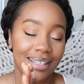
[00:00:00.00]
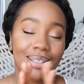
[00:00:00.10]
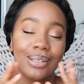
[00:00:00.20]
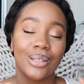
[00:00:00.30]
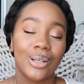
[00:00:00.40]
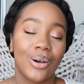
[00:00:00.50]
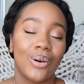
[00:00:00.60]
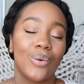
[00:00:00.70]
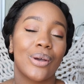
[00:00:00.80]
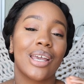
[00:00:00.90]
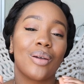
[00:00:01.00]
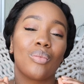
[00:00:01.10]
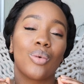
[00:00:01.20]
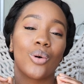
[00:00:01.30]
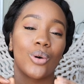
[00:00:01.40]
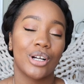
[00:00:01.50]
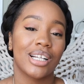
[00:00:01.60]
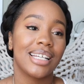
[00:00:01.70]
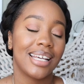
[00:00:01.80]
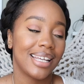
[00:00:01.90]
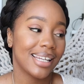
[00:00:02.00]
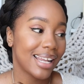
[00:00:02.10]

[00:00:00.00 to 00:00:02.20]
is so important.